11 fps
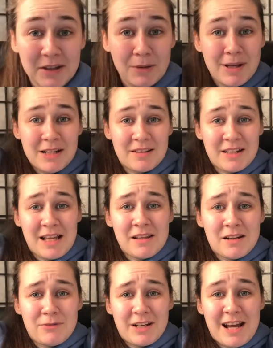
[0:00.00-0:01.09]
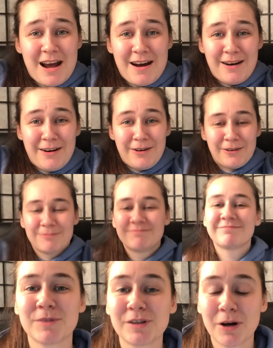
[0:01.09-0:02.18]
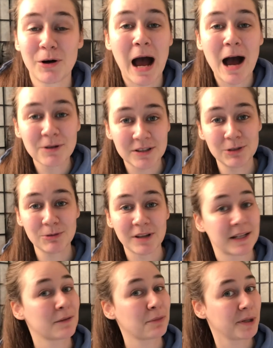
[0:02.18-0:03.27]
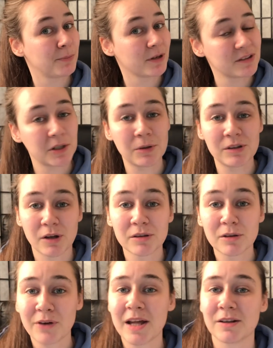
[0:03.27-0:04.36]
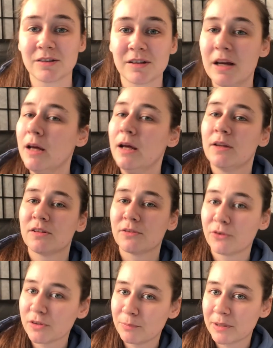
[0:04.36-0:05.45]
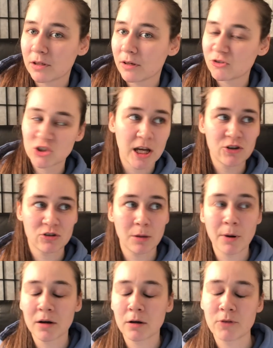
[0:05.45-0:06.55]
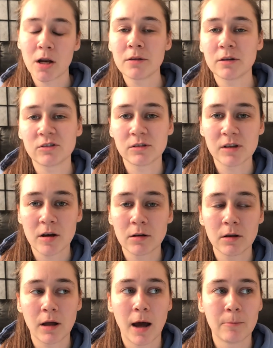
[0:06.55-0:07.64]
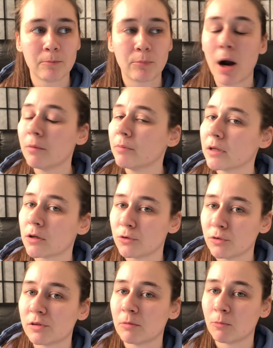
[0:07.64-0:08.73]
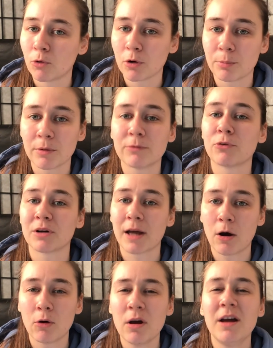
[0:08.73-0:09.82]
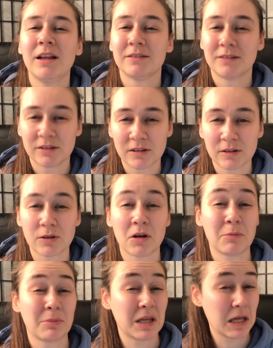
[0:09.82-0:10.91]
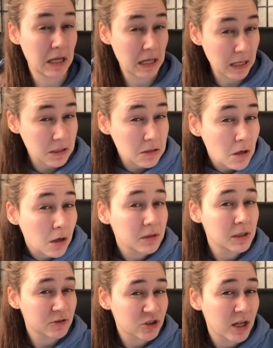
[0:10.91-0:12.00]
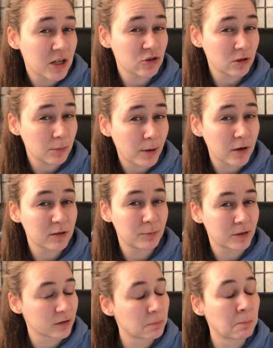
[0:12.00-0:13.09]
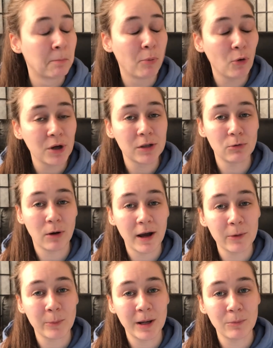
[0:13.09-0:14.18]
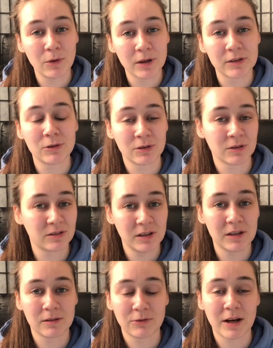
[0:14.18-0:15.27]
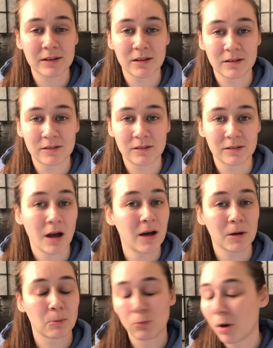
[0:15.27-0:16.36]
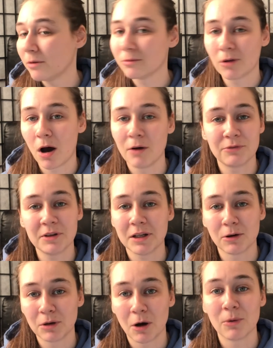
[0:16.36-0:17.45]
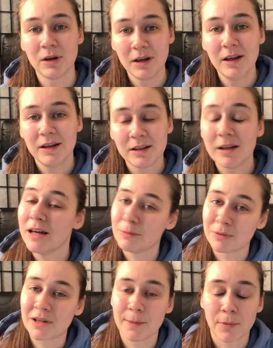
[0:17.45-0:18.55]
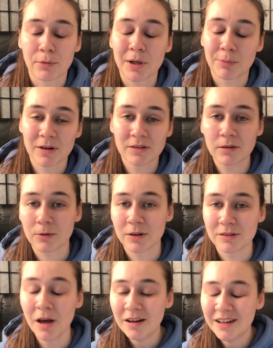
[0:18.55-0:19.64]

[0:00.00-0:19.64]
You made it to the end of the video! So, how did you like the 3-part series on Savannahs? It's the first bigger educational part I've done on this channel. I'm probably gonna do some more, but for now, this is gonna be it on the educational parts, because boy do I ramble, as you can see in the fact that this is not one-off video. No, it became a 3-part series.